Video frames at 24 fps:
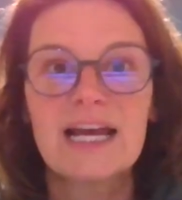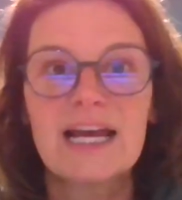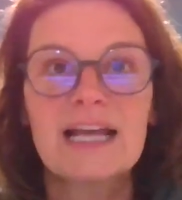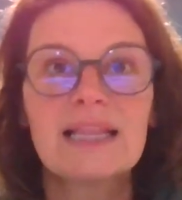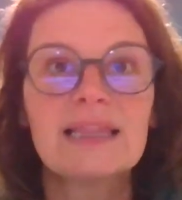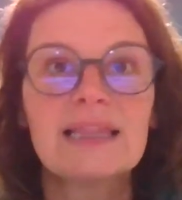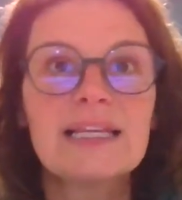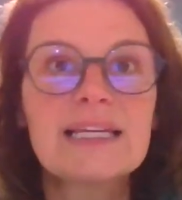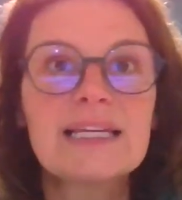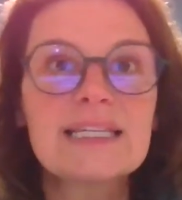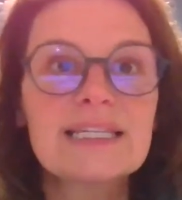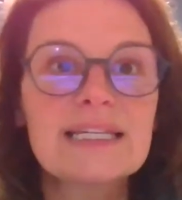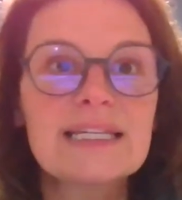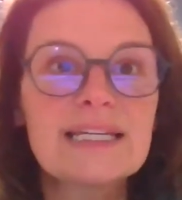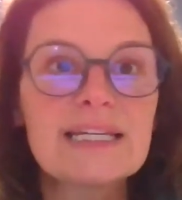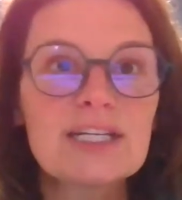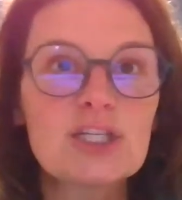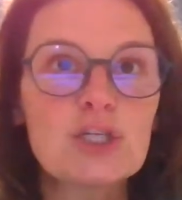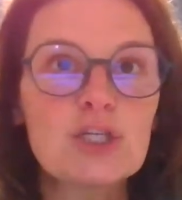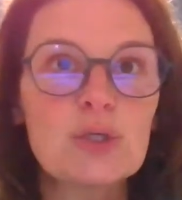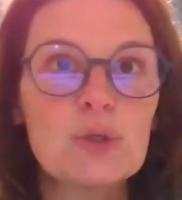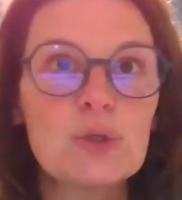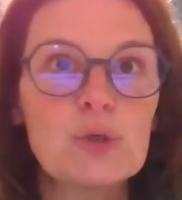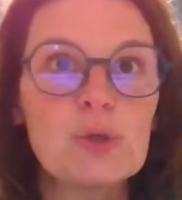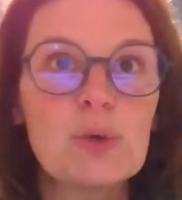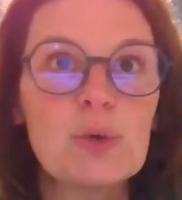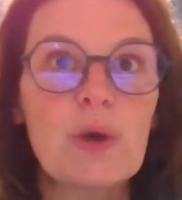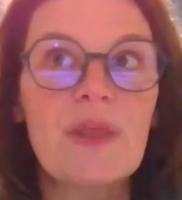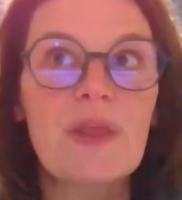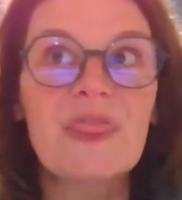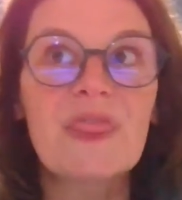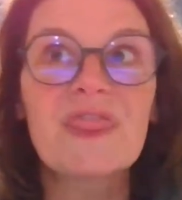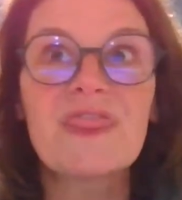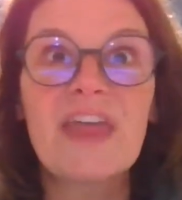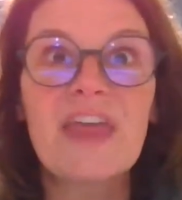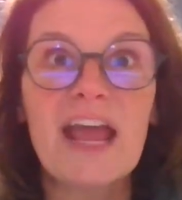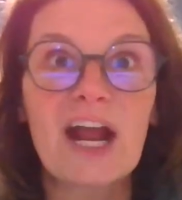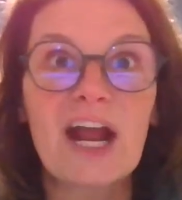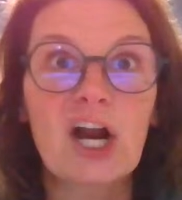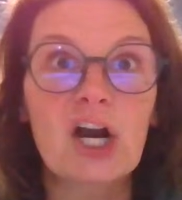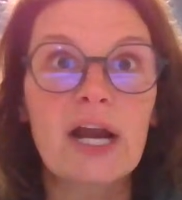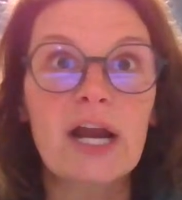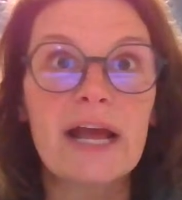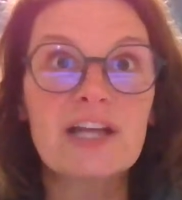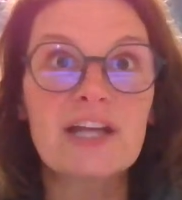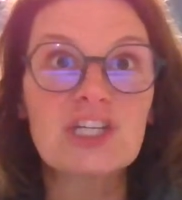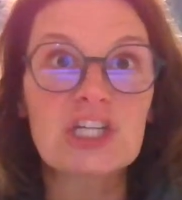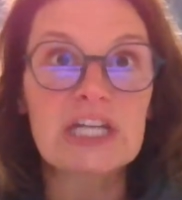listening to
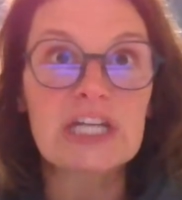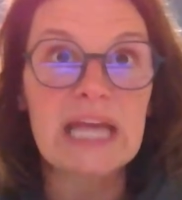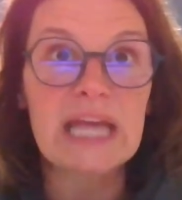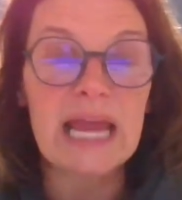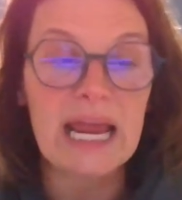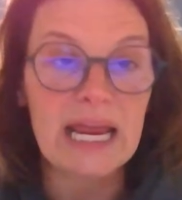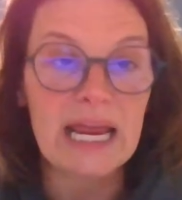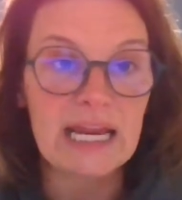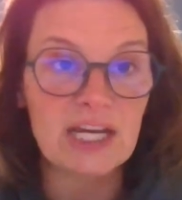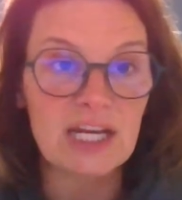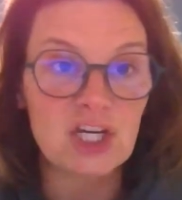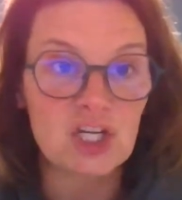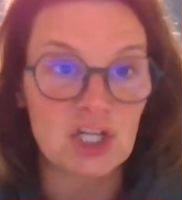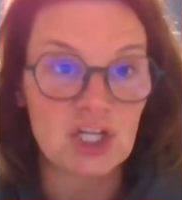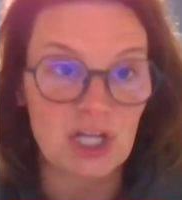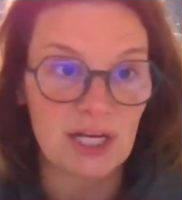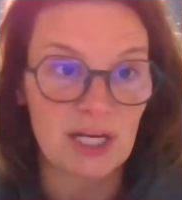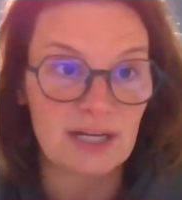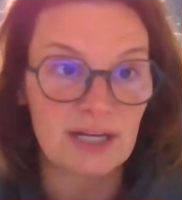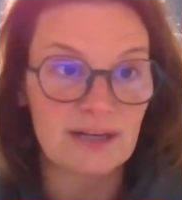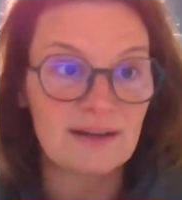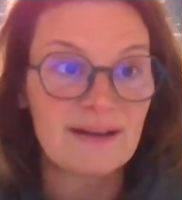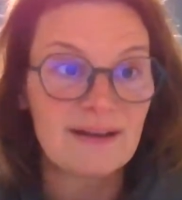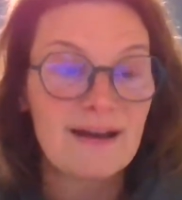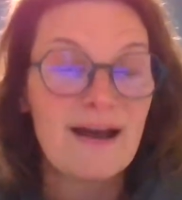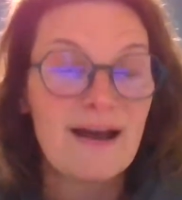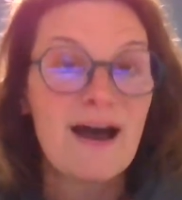their education